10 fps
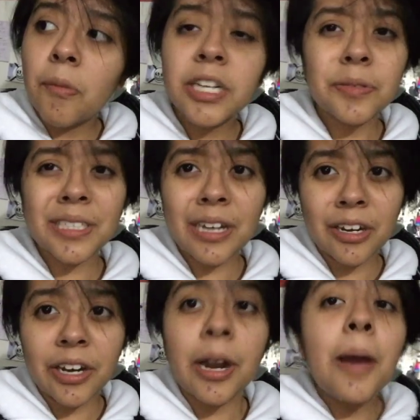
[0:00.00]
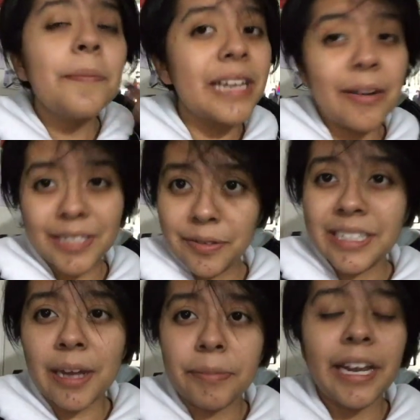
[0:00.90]
which was not good, but I was
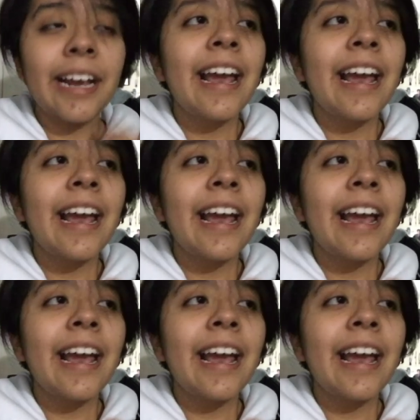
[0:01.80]
doing something,